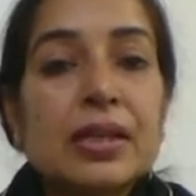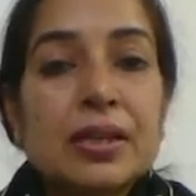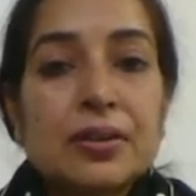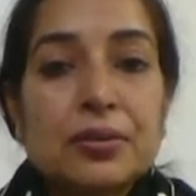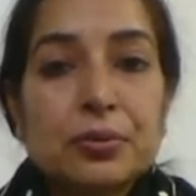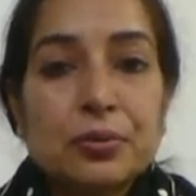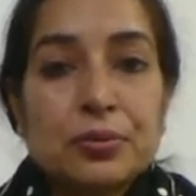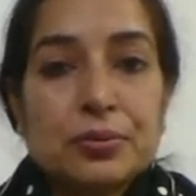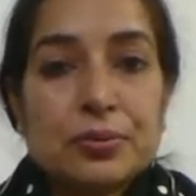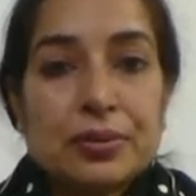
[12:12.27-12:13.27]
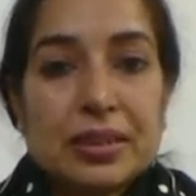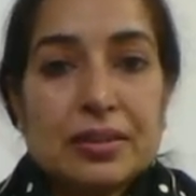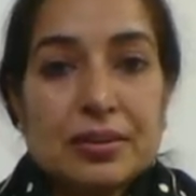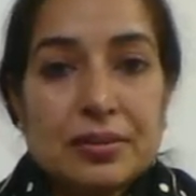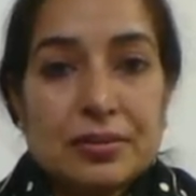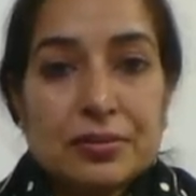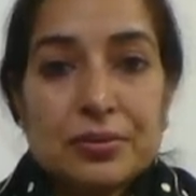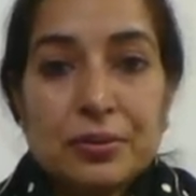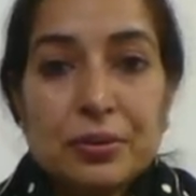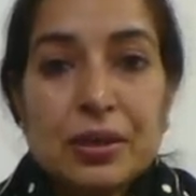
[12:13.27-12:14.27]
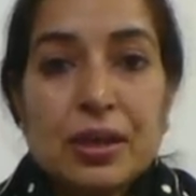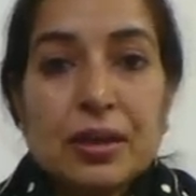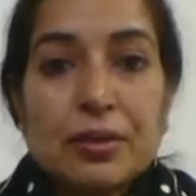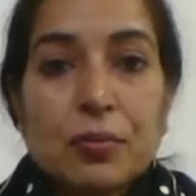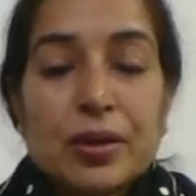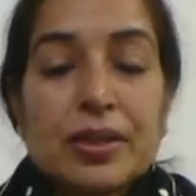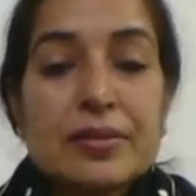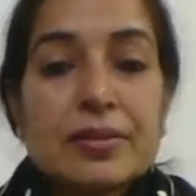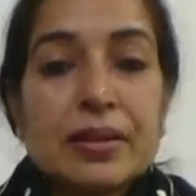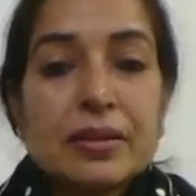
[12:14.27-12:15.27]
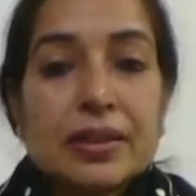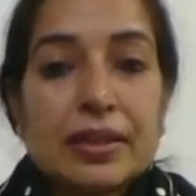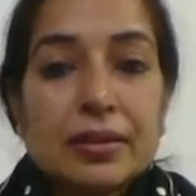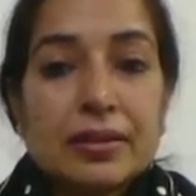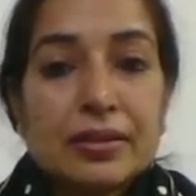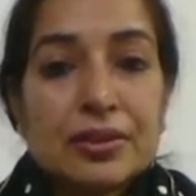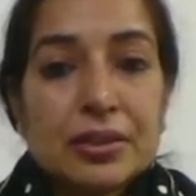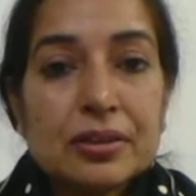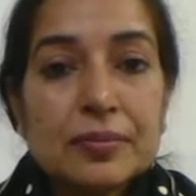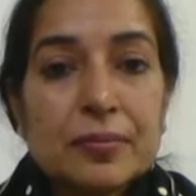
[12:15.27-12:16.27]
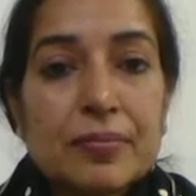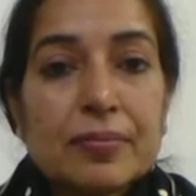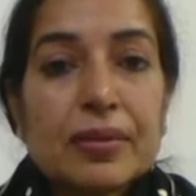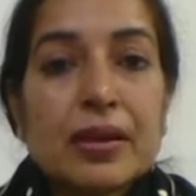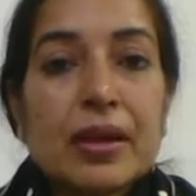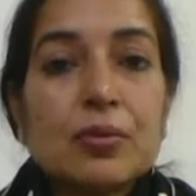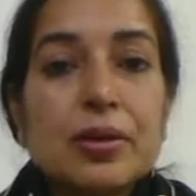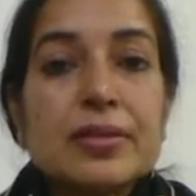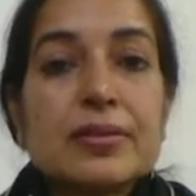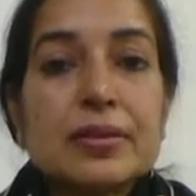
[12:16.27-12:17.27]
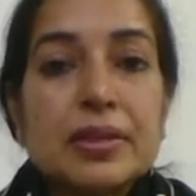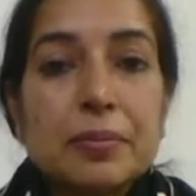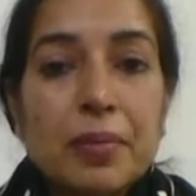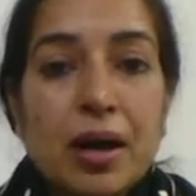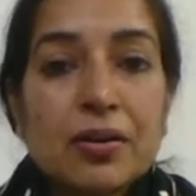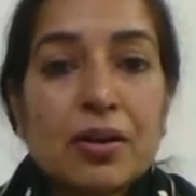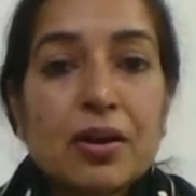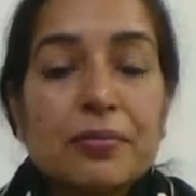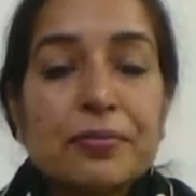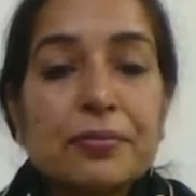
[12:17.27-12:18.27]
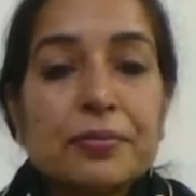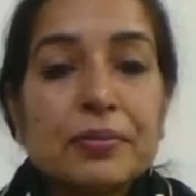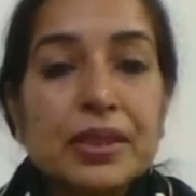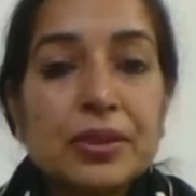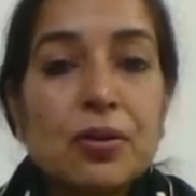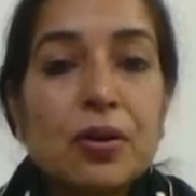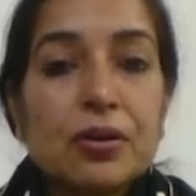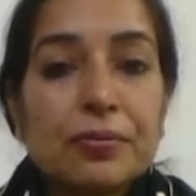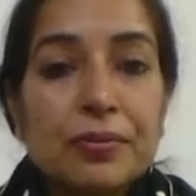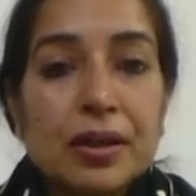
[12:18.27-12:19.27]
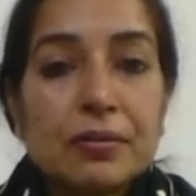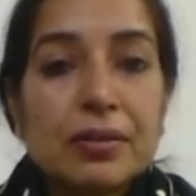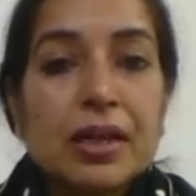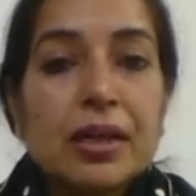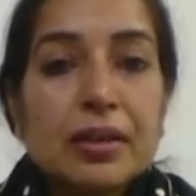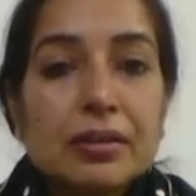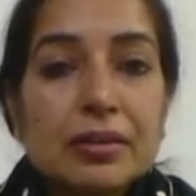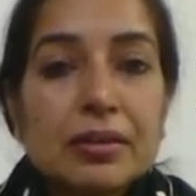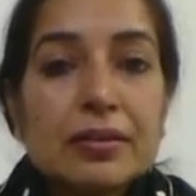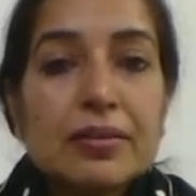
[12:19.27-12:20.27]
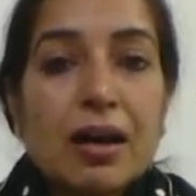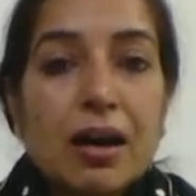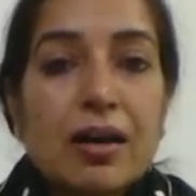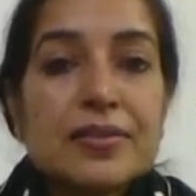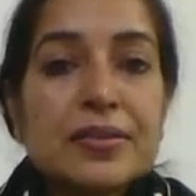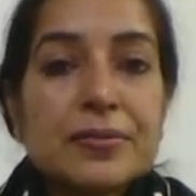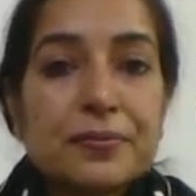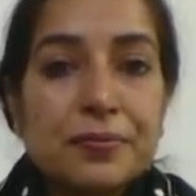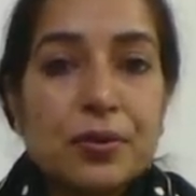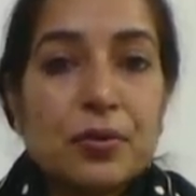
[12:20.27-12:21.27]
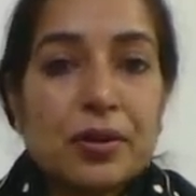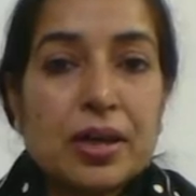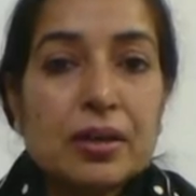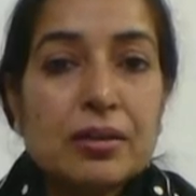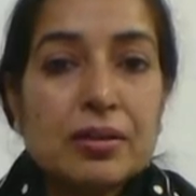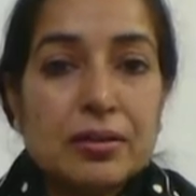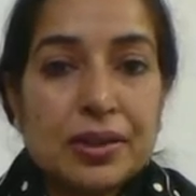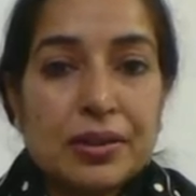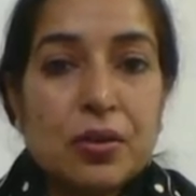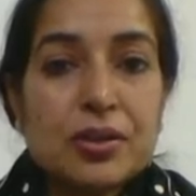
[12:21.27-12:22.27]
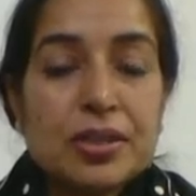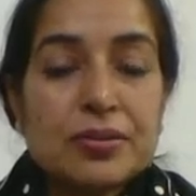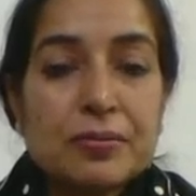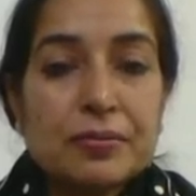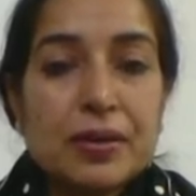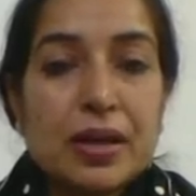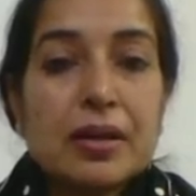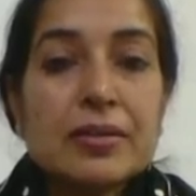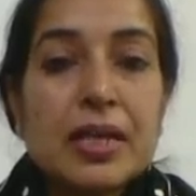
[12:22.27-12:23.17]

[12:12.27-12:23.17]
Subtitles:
rose. So, what is the condition and what is the demand of the god of love? He asks Flora, the goddess of flowers,